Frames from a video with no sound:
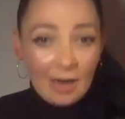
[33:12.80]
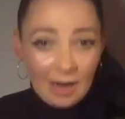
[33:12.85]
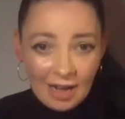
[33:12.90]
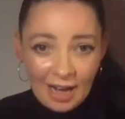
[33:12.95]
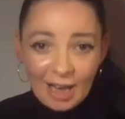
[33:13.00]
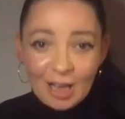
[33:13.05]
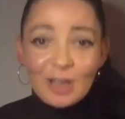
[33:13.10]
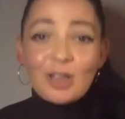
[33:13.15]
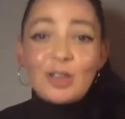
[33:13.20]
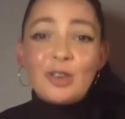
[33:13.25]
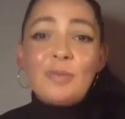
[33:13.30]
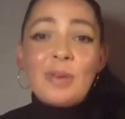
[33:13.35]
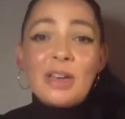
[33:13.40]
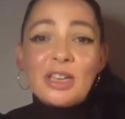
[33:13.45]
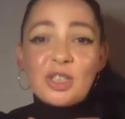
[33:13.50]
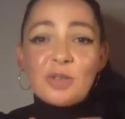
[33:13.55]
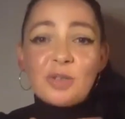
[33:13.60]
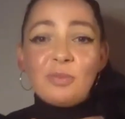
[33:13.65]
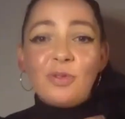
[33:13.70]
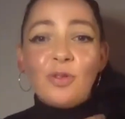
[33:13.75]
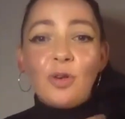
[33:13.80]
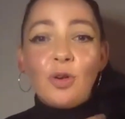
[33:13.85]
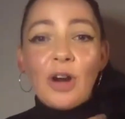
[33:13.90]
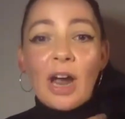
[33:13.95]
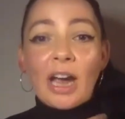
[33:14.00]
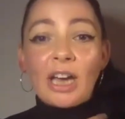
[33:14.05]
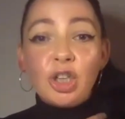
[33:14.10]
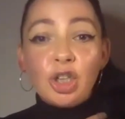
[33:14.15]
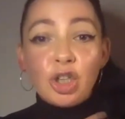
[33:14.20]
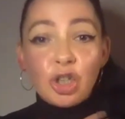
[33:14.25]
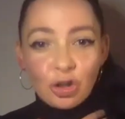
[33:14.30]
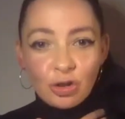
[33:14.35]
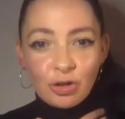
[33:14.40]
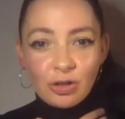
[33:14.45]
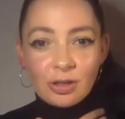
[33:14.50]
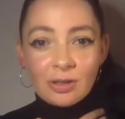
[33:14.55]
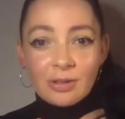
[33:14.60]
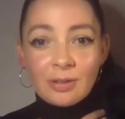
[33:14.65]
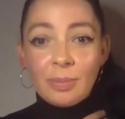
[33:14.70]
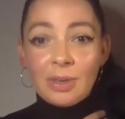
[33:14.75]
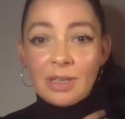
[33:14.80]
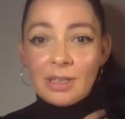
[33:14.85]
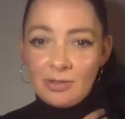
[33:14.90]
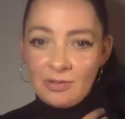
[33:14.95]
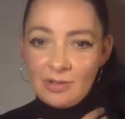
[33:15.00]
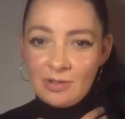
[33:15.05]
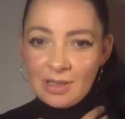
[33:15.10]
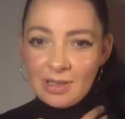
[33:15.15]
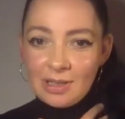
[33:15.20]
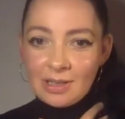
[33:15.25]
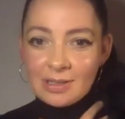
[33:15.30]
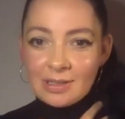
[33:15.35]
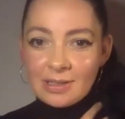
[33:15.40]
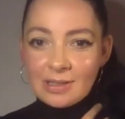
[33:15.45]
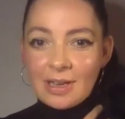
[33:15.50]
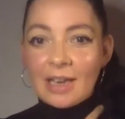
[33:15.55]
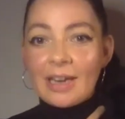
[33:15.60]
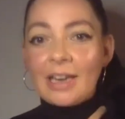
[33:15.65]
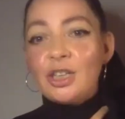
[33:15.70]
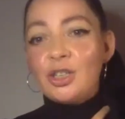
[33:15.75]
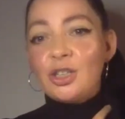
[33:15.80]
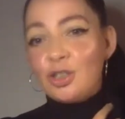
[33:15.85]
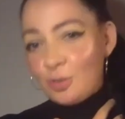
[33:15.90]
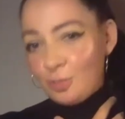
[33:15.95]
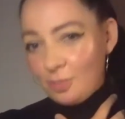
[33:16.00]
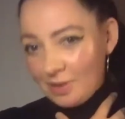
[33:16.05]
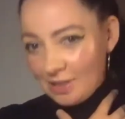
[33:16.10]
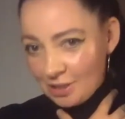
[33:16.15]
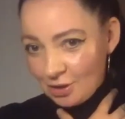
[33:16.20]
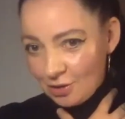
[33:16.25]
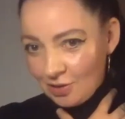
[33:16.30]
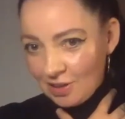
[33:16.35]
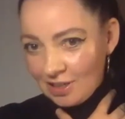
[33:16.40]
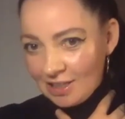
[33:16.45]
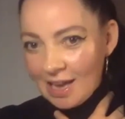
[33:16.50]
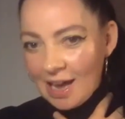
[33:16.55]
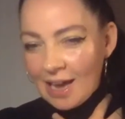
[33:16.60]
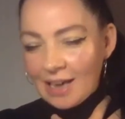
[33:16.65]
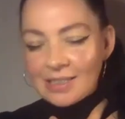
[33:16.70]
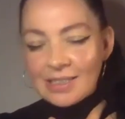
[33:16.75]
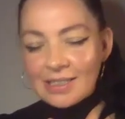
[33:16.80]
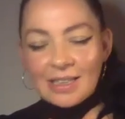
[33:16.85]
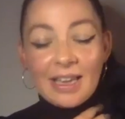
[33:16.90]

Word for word: like you mentioned before, I should be doing this and I should be doing that.